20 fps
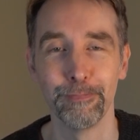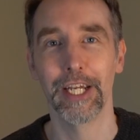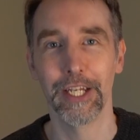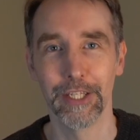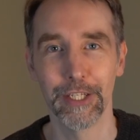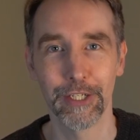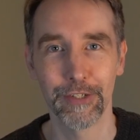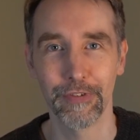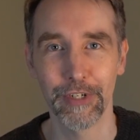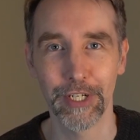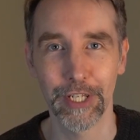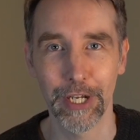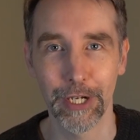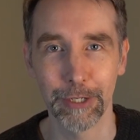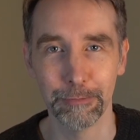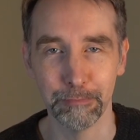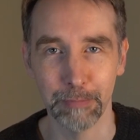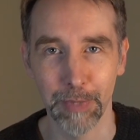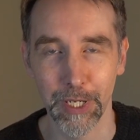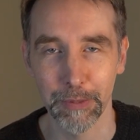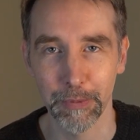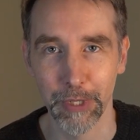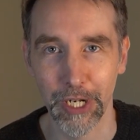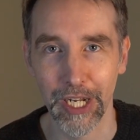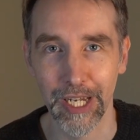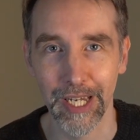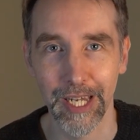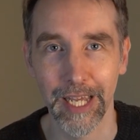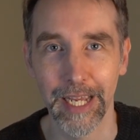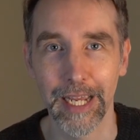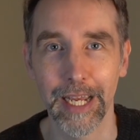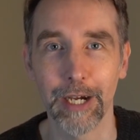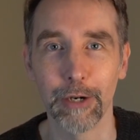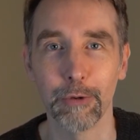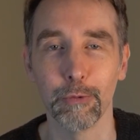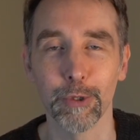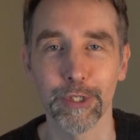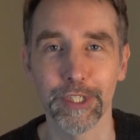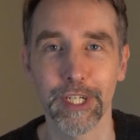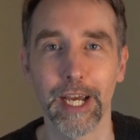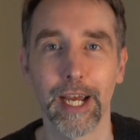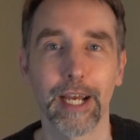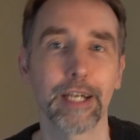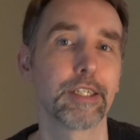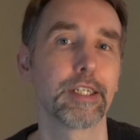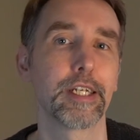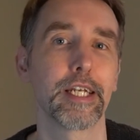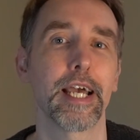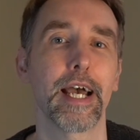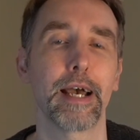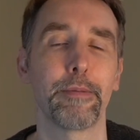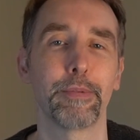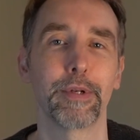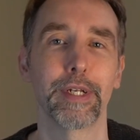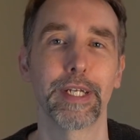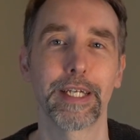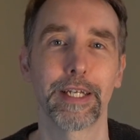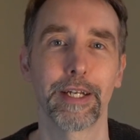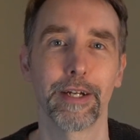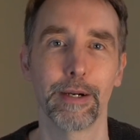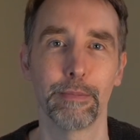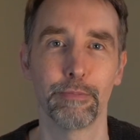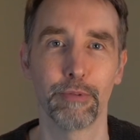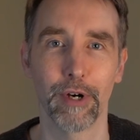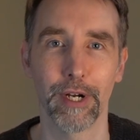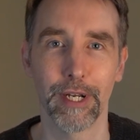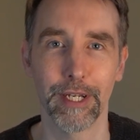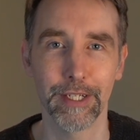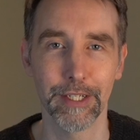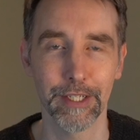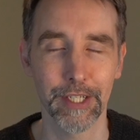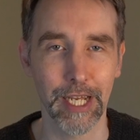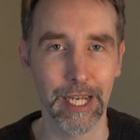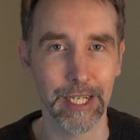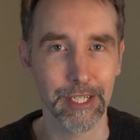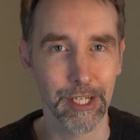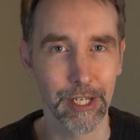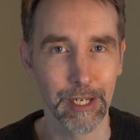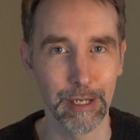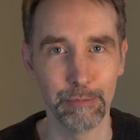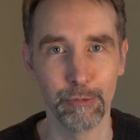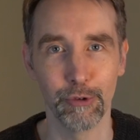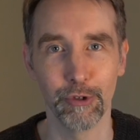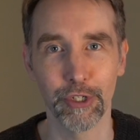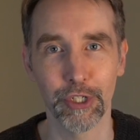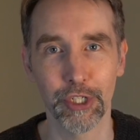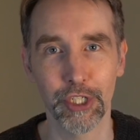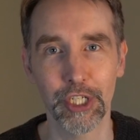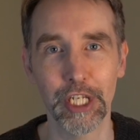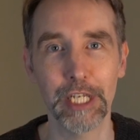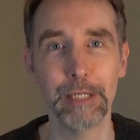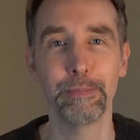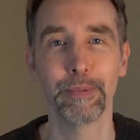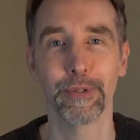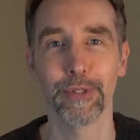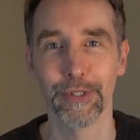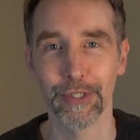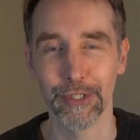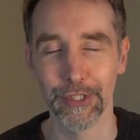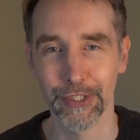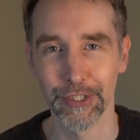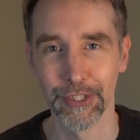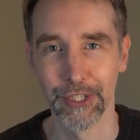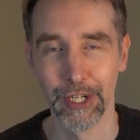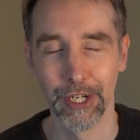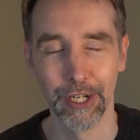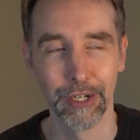In this video, I'm going to lay out what's actually happening in our brains as limerence deepens